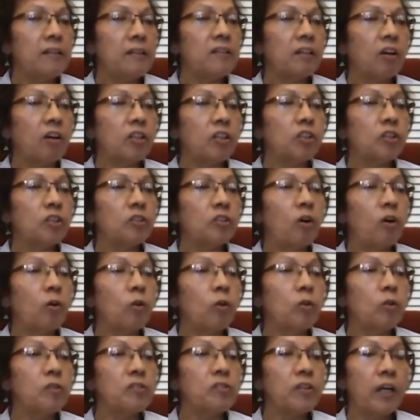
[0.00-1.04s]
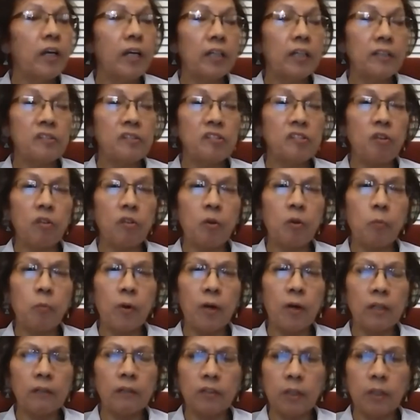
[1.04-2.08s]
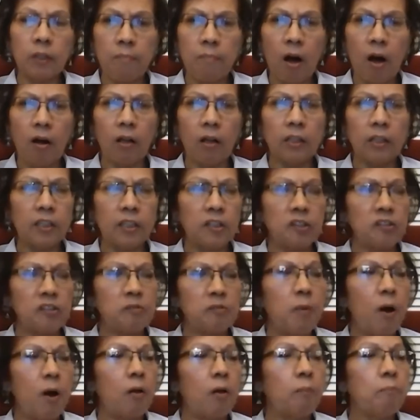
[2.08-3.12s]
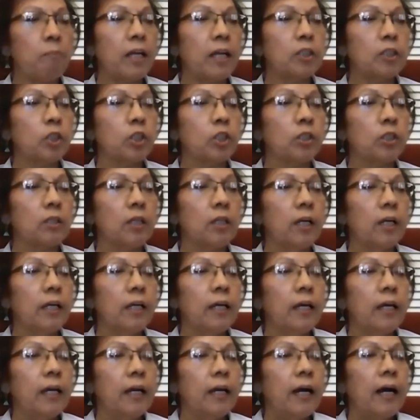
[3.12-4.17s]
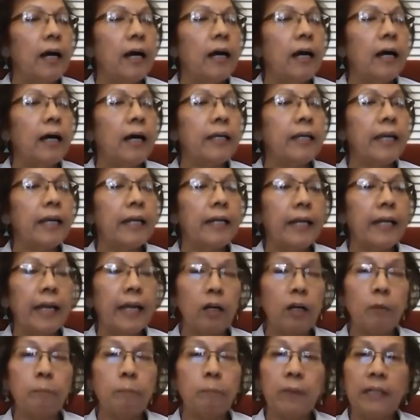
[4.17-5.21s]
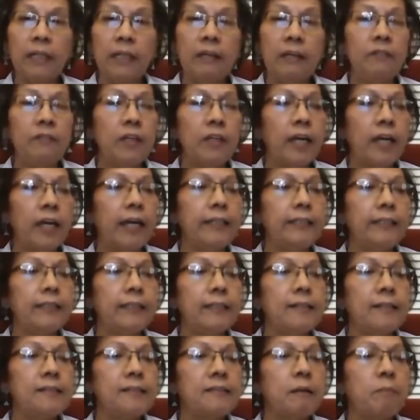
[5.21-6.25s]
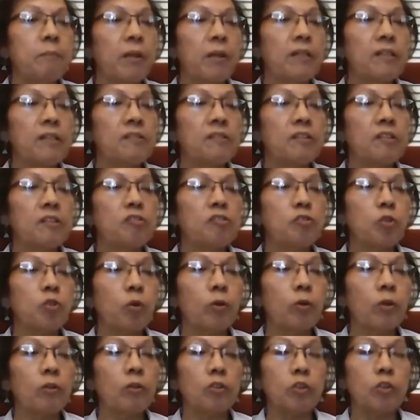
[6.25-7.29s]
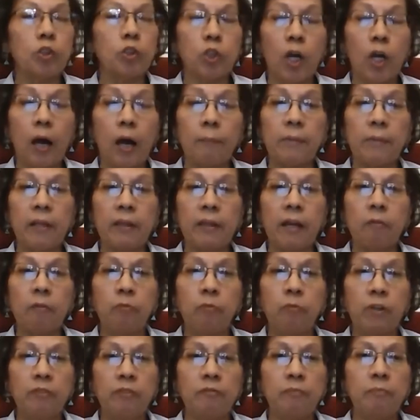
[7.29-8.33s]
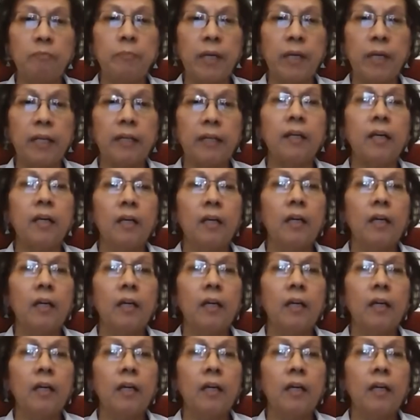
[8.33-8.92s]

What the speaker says: and our souls. And so the work of DMAHL, in a small measure, can help alleviate some of this historical trauma that we've been